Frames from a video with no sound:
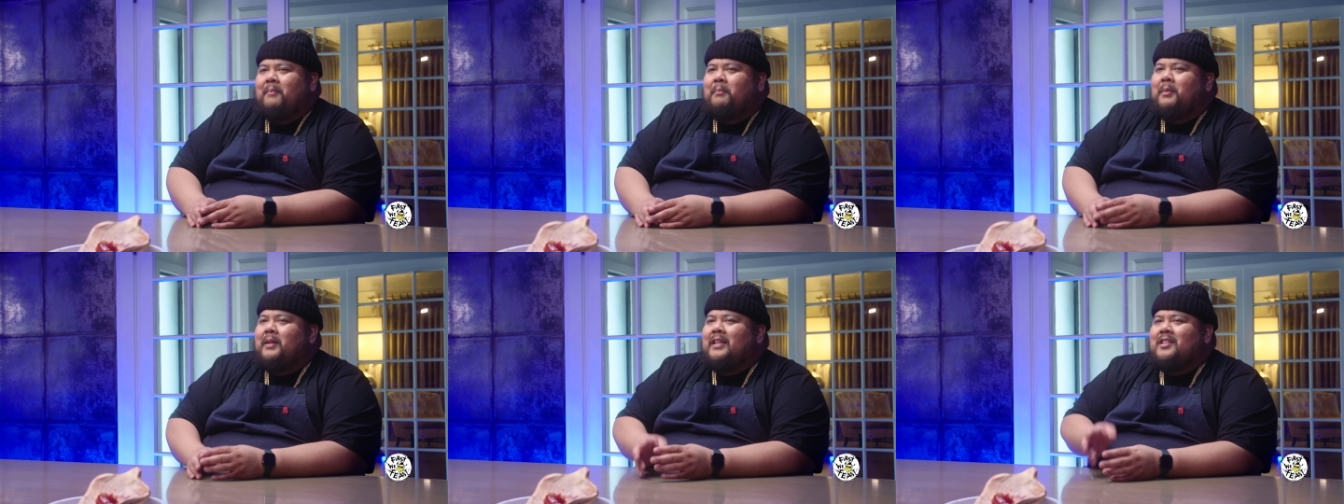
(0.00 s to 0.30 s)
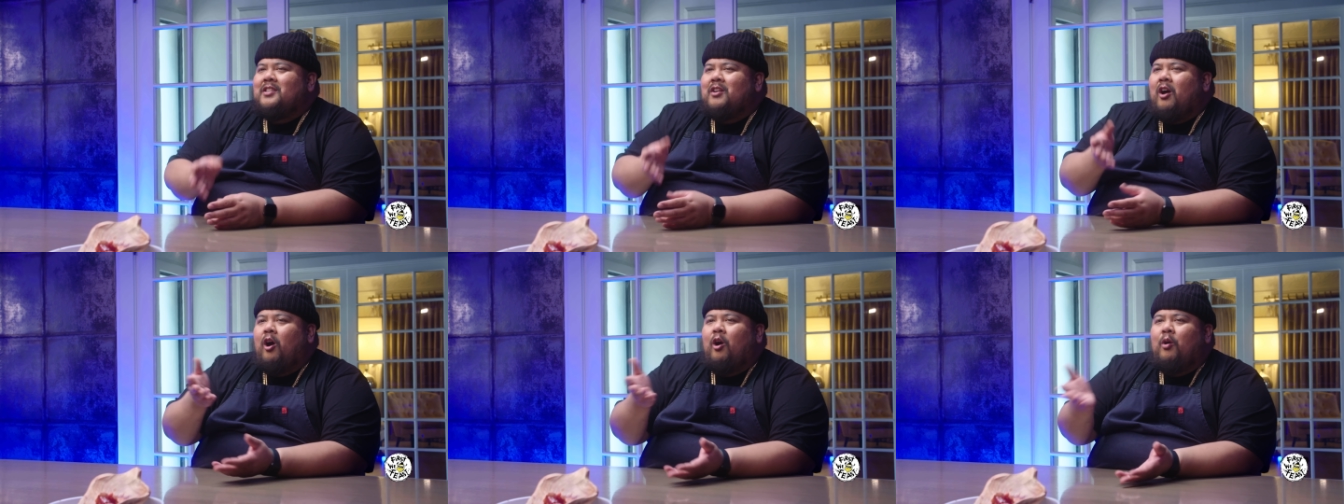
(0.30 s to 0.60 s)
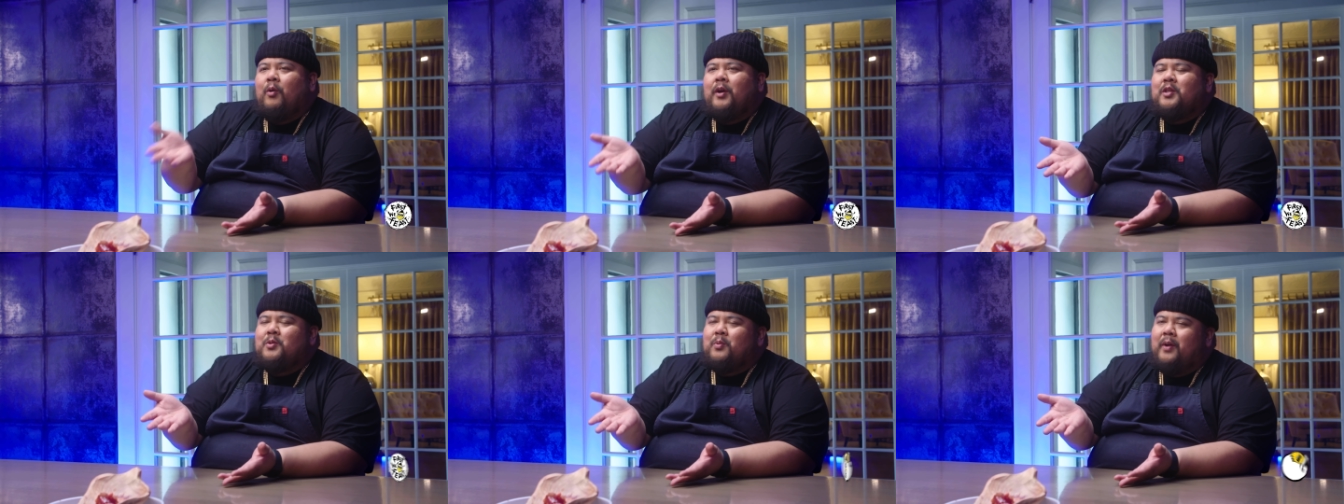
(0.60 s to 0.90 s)
makes but that's sense.
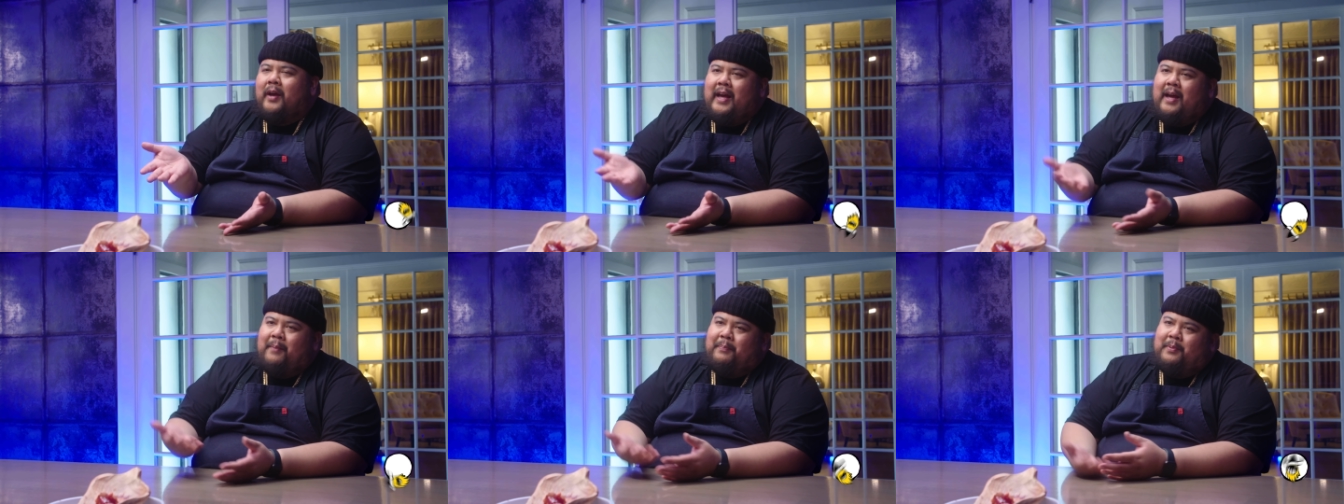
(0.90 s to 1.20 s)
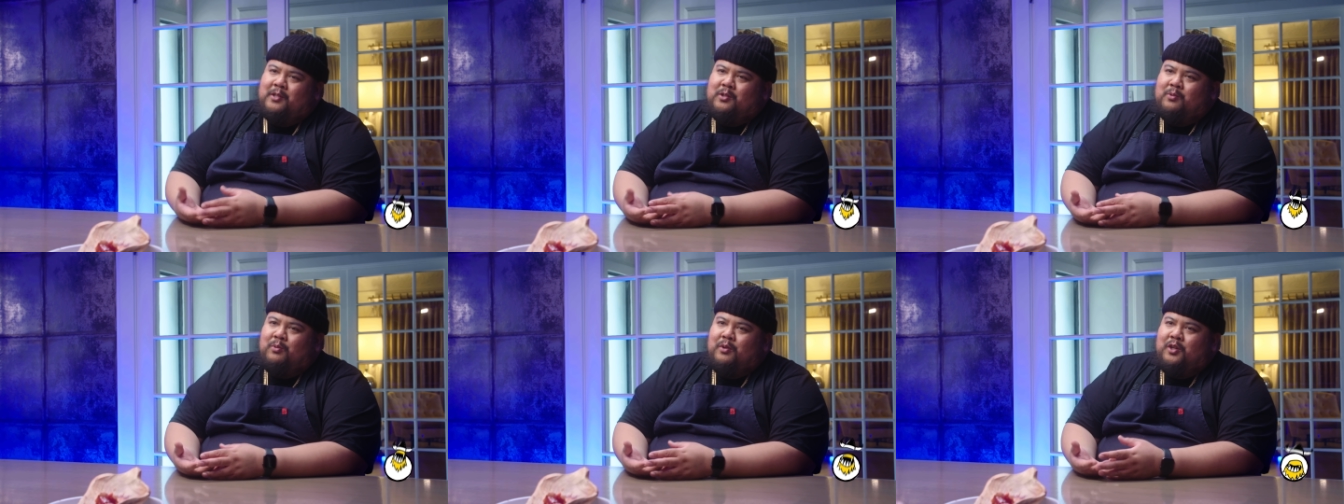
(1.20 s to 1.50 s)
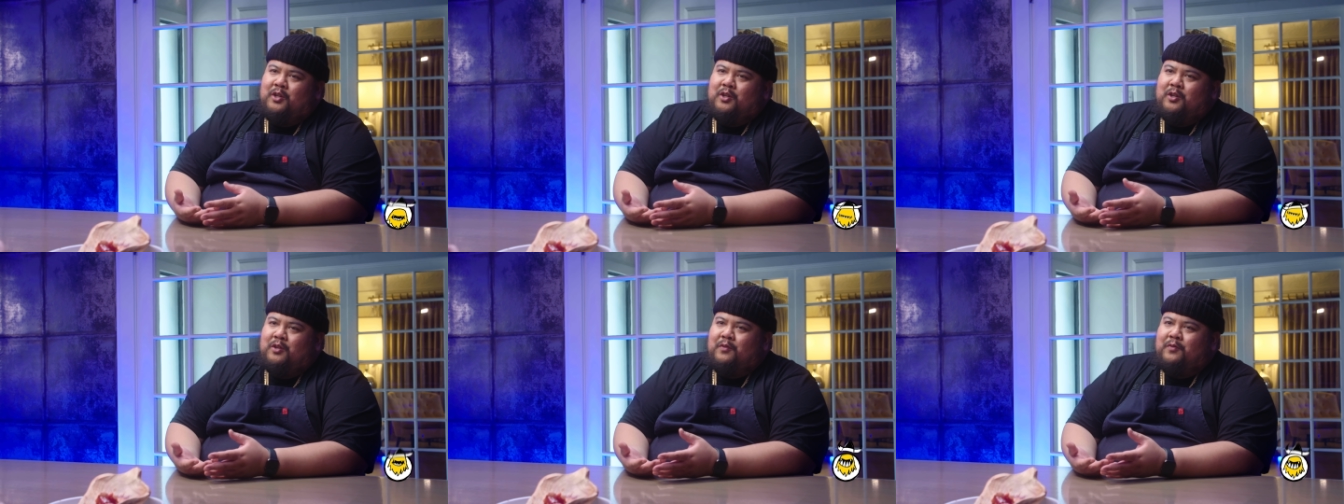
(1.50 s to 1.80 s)
always what happens
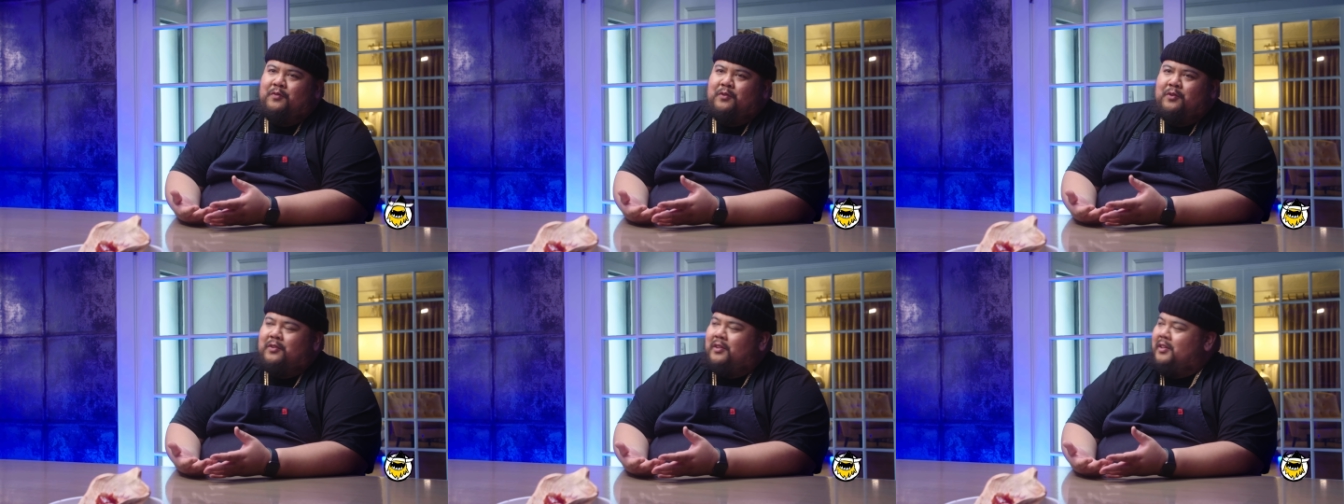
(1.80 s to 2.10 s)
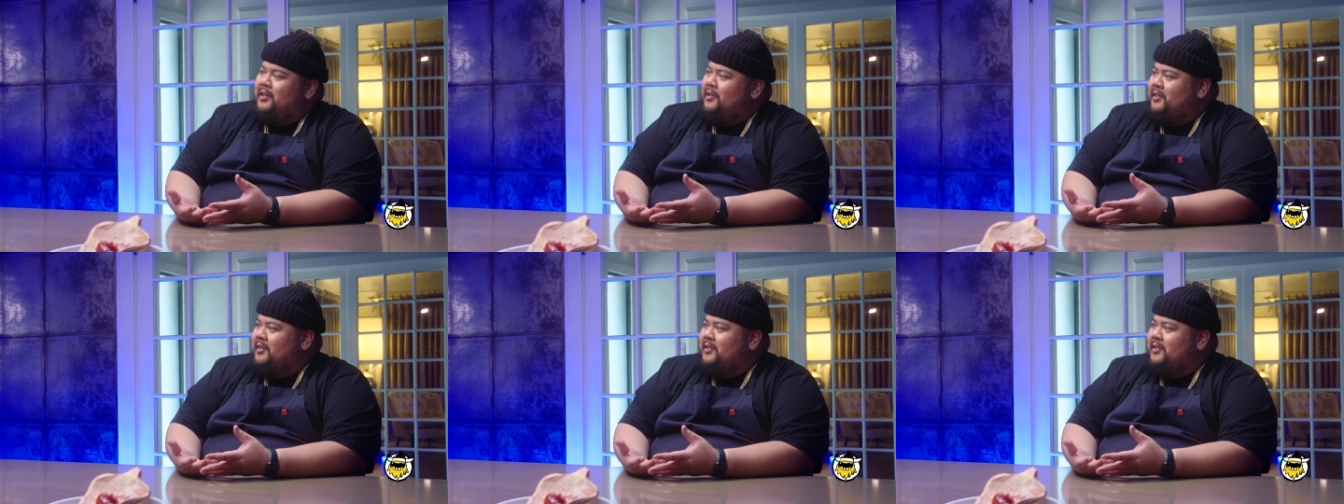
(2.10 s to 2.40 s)
when you do food like